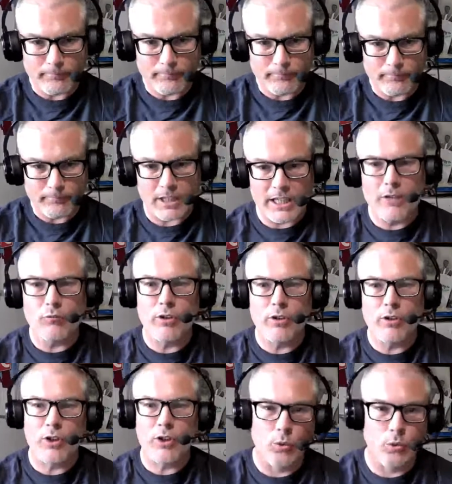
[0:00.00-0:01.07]
He
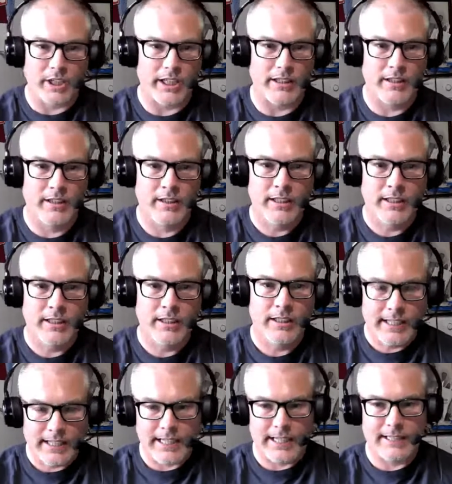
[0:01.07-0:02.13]
recorded
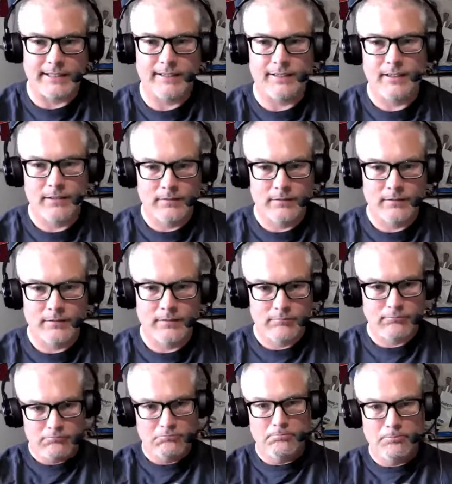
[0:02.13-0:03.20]
his
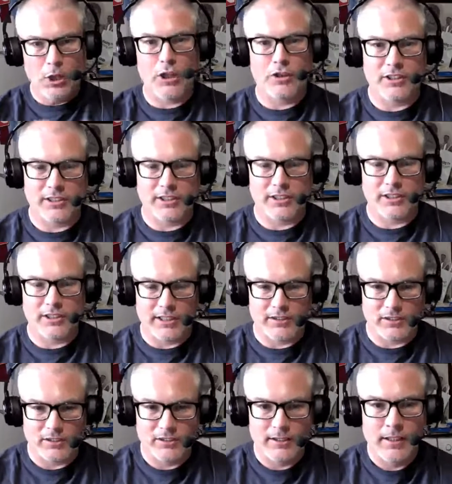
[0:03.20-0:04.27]

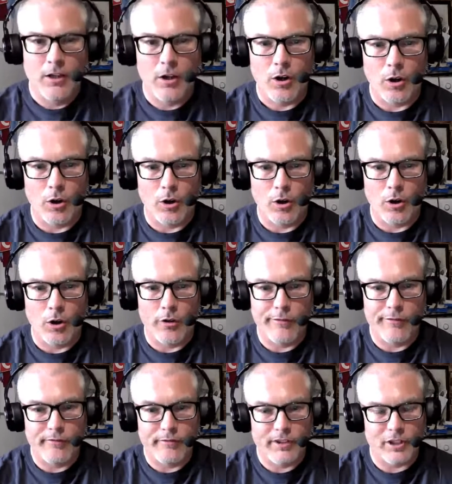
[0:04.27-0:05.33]
purchases
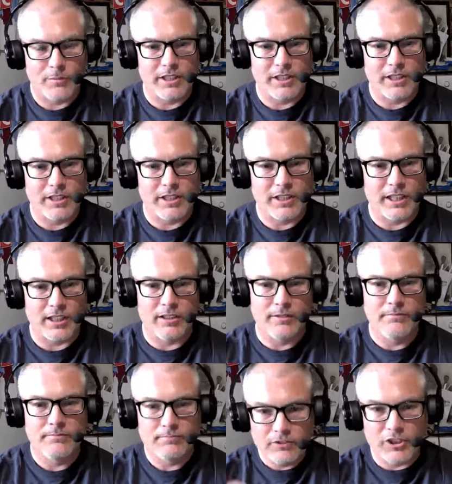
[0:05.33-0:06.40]
of this particular
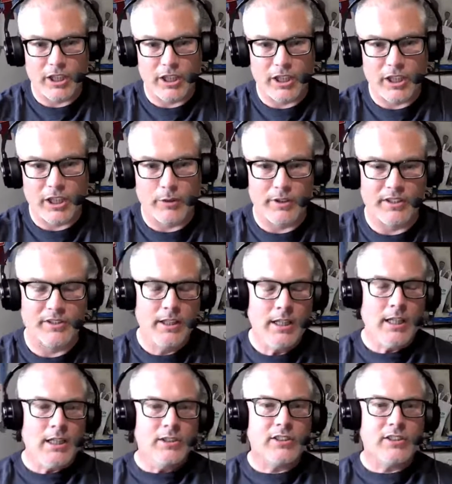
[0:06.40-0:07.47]
series.
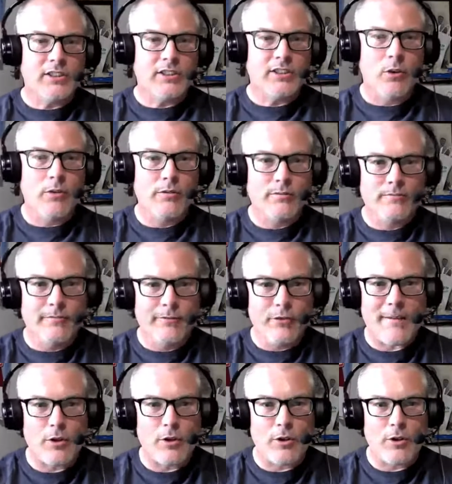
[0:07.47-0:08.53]
So for
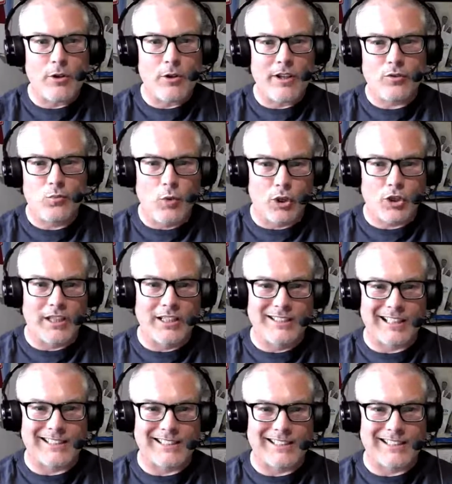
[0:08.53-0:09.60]
anybody that's watching that
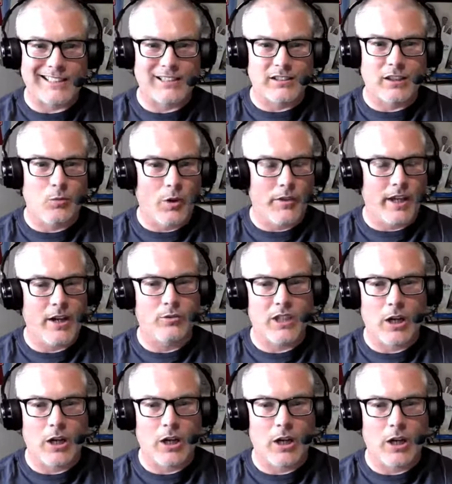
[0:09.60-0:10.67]
doesn't know what the hell's
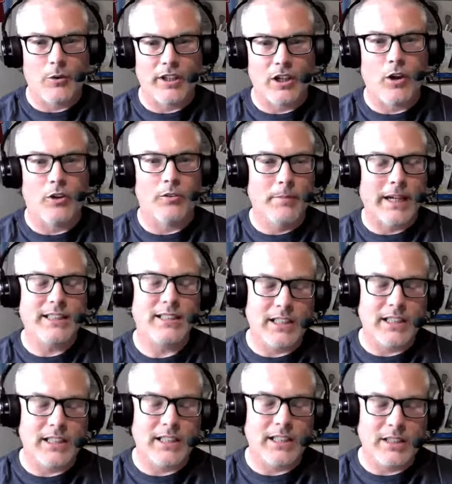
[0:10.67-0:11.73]
going on, basically
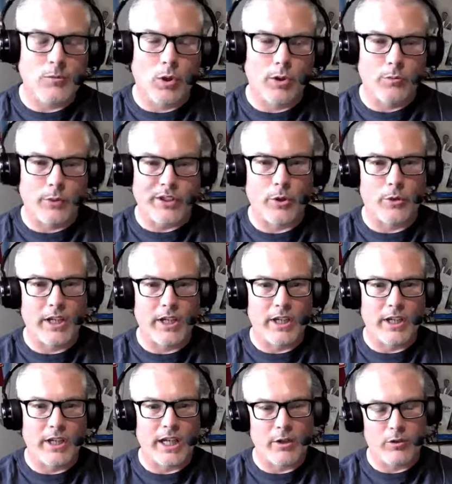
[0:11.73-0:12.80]
what we do here
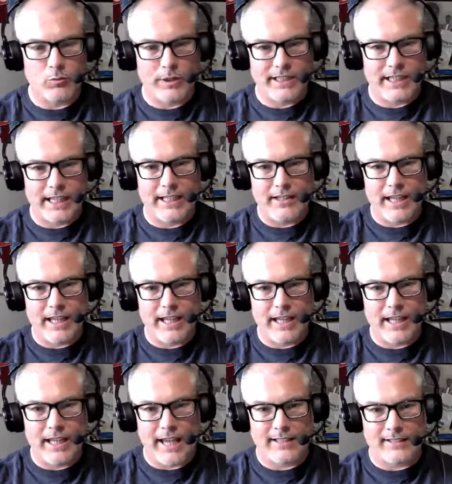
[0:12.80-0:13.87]
is we take the
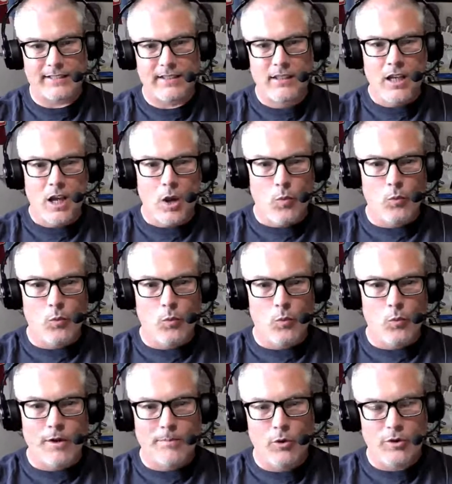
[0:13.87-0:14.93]
guest and we put
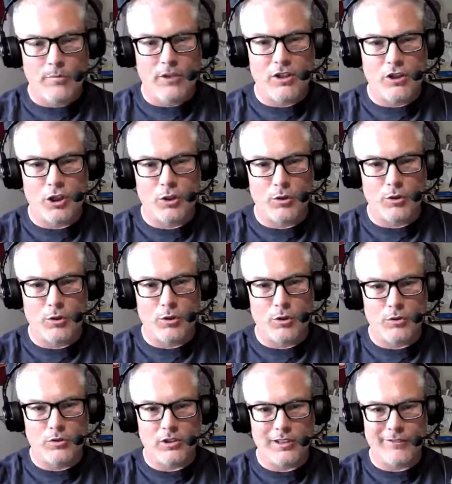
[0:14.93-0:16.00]
them in the shoes of
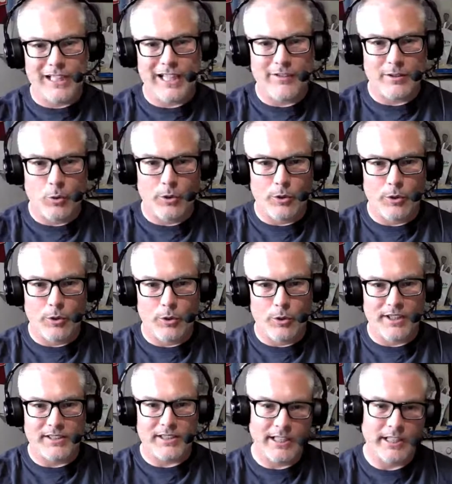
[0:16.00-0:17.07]
David Moyes
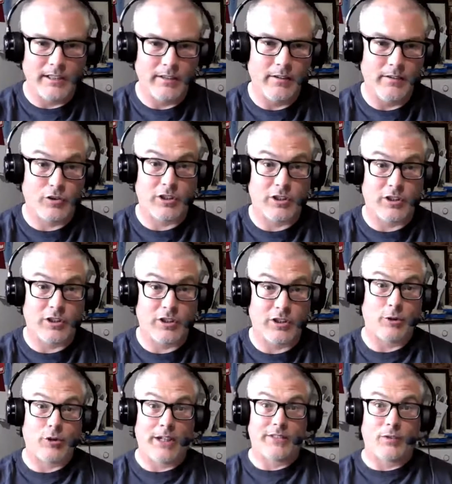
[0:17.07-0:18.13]
in the summer transfer
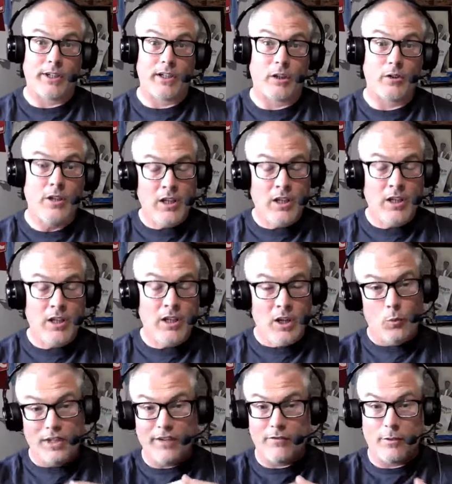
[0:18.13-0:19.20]
window. We give
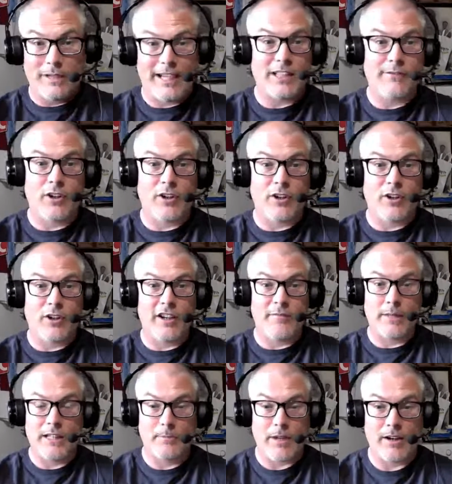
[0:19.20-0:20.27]
them an eighty-five million
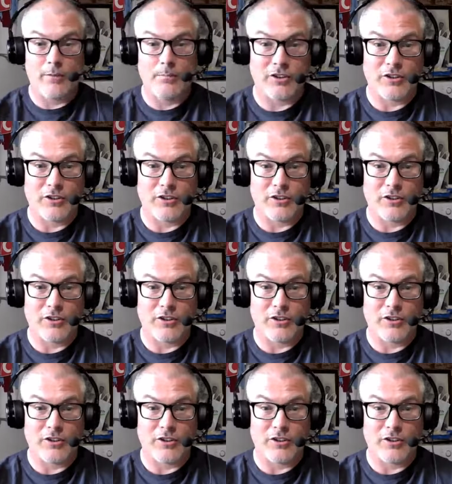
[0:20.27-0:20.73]
pound budget.